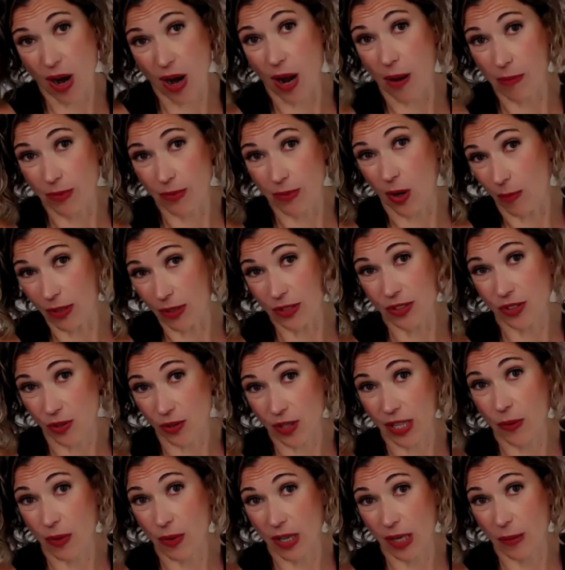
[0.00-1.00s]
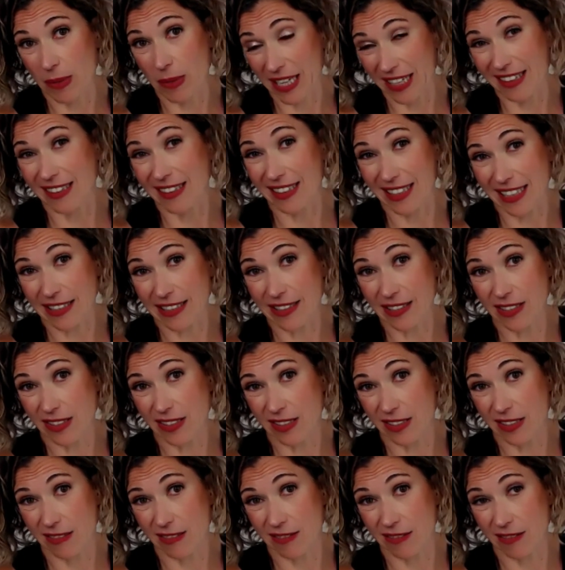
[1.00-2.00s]
I'll almost certainly want to be at at
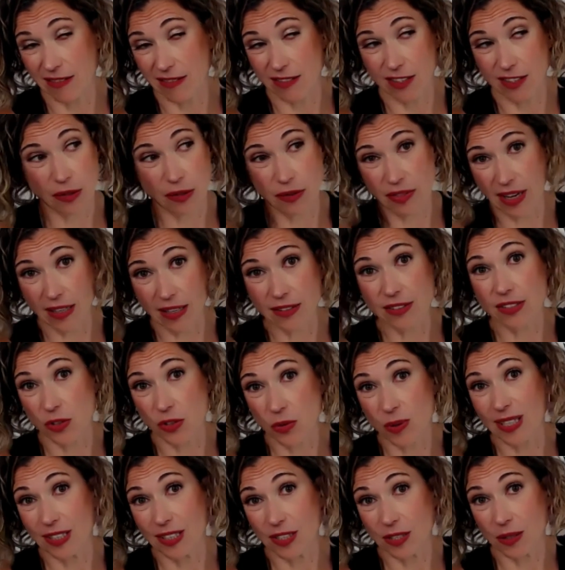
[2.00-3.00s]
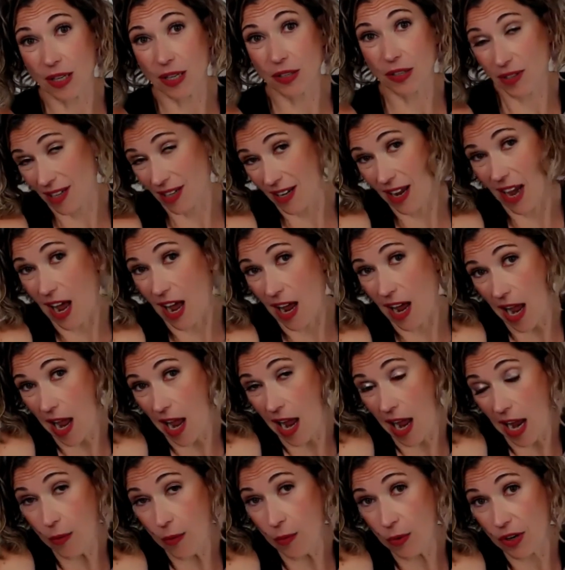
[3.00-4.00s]
least 2000, 2200,
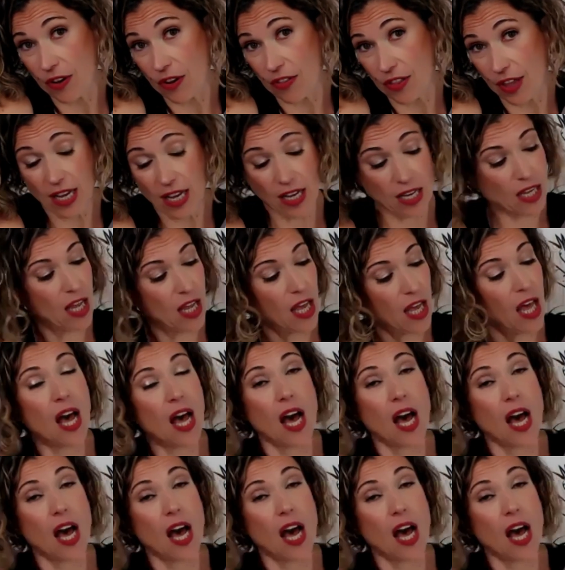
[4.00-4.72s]
I would think.